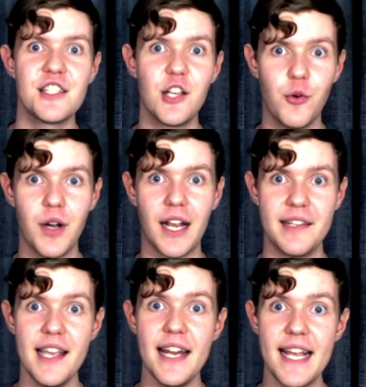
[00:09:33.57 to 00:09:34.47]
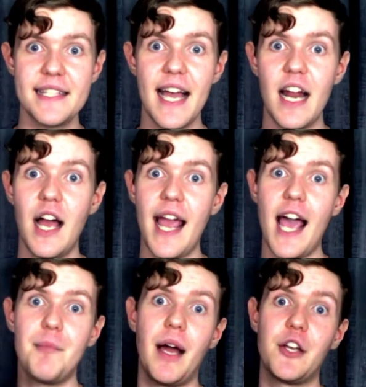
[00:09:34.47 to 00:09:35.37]
So what I did is that I
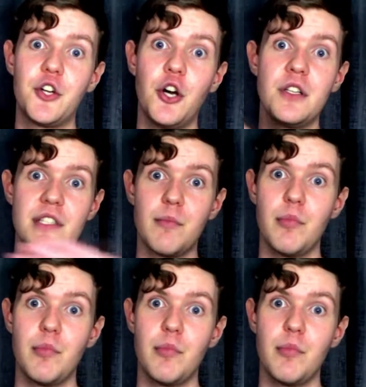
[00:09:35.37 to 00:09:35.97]
had my curtains